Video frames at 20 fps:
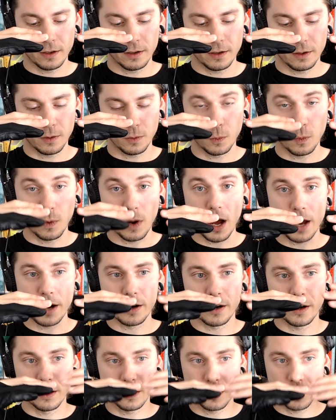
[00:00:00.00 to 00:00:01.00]

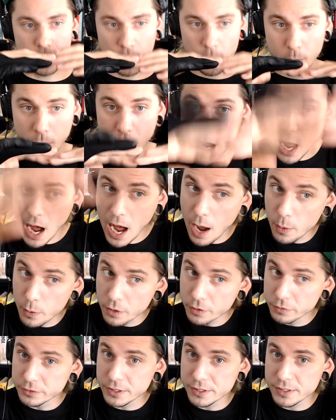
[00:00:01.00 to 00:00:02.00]
water come out
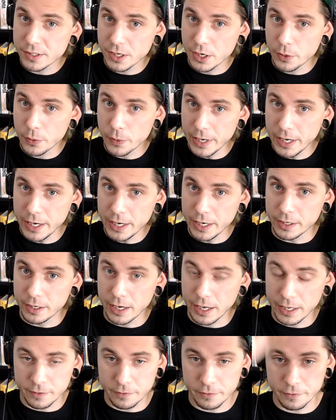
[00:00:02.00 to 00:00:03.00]
on the screen
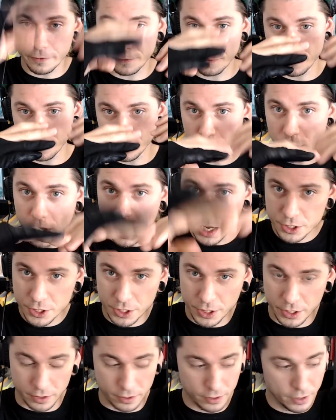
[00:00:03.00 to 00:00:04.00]
and flush
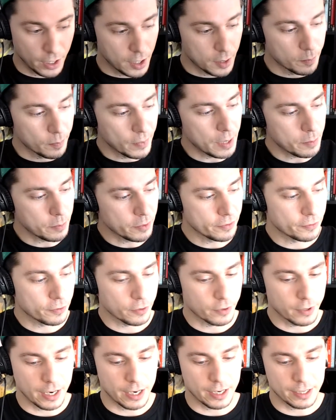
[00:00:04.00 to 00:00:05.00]
it, maybe
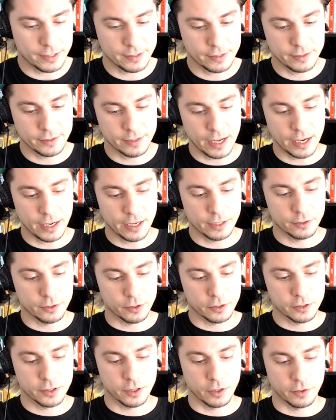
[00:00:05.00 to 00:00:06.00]
for a second
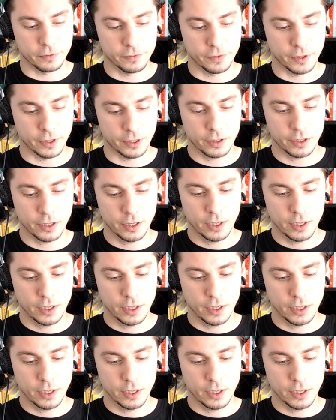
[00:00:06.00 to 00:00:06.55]
or something.